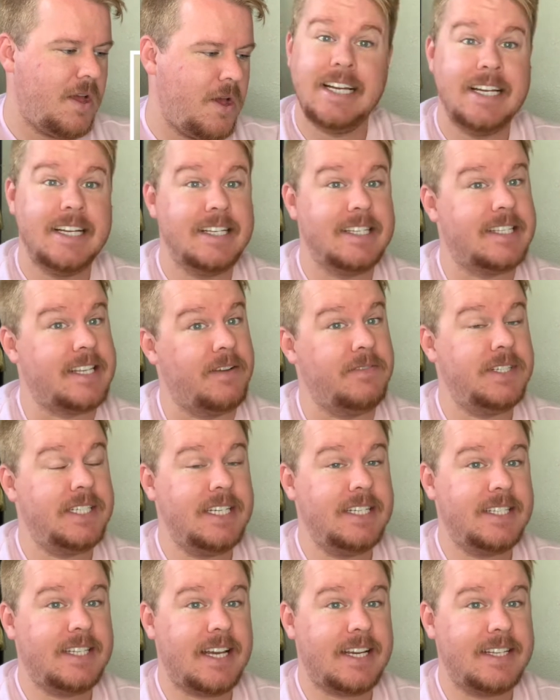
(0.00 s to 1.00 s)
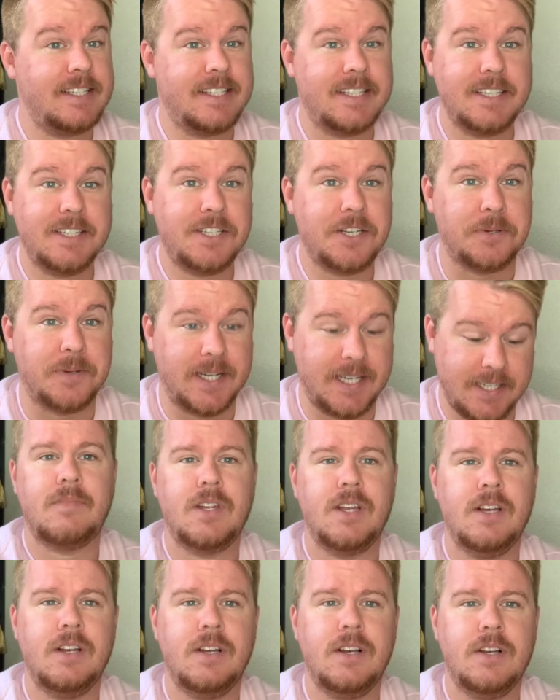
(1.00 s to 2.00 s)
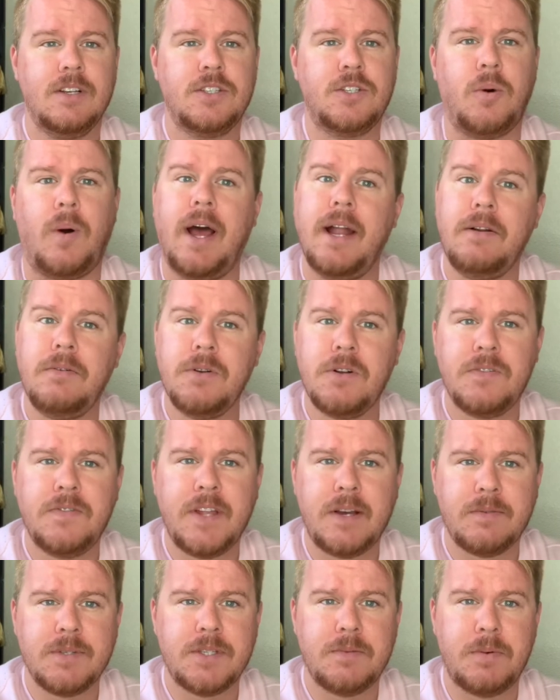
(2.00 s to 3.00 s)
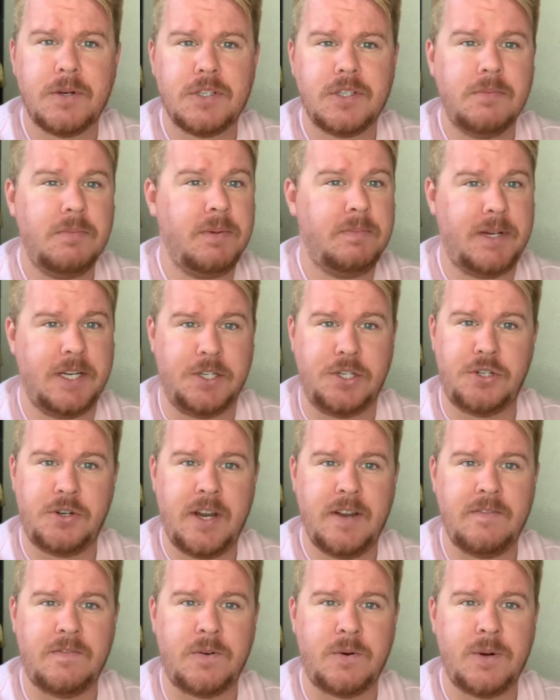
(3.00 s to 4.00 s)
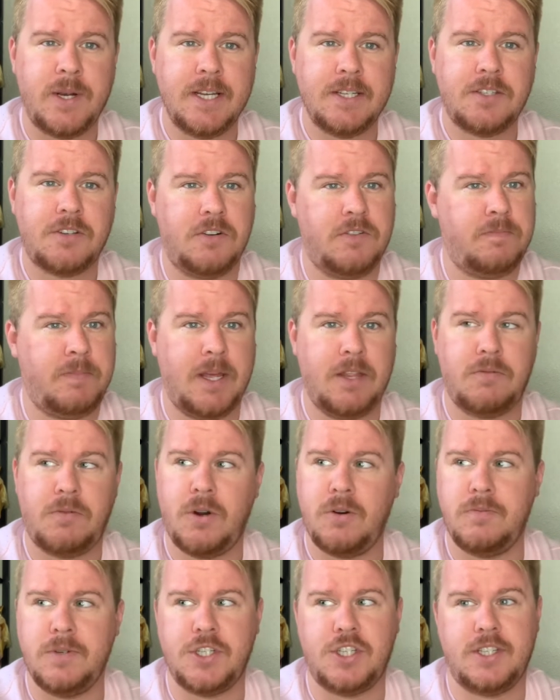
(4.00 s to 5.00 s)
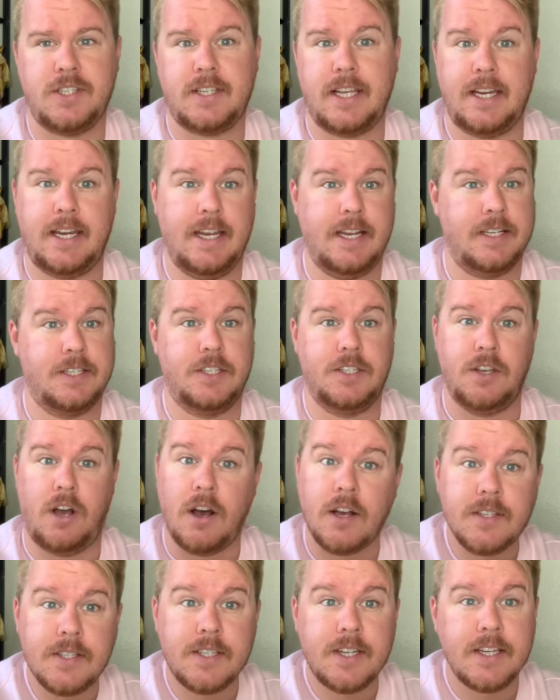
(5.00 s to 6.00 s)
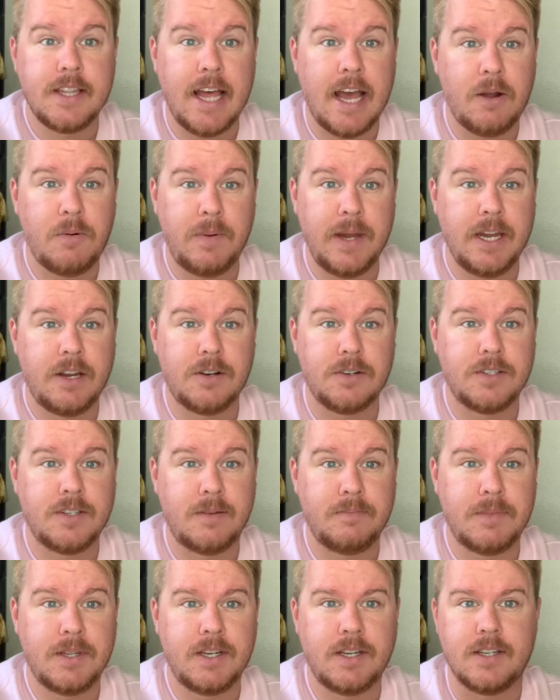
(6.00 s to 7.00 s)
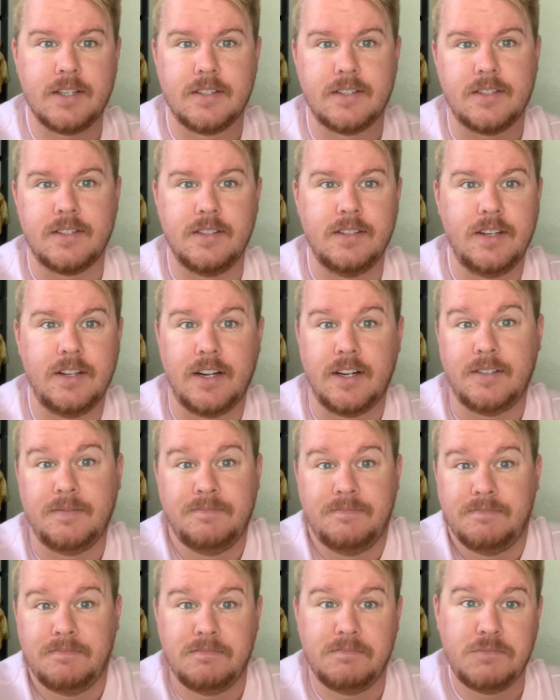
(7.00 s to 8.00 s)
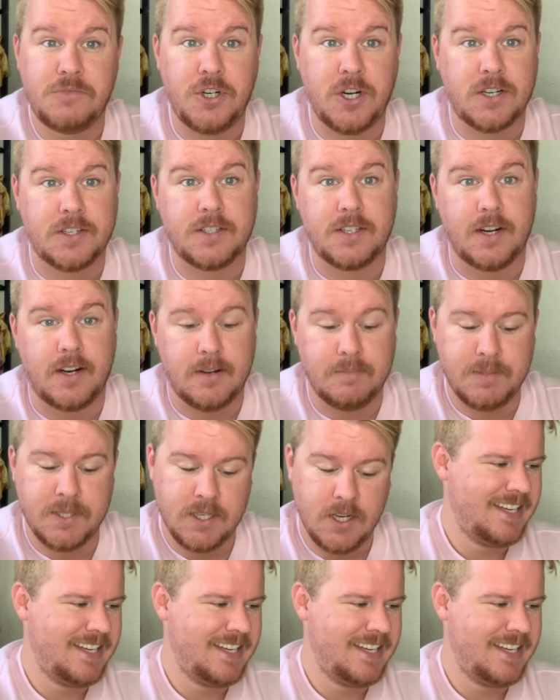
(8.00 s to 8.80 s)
17 seconds into it. So I don't know if that was supposed to be my straight voice or if my throat was just like exhausted that week or something, because, you know, truck stops.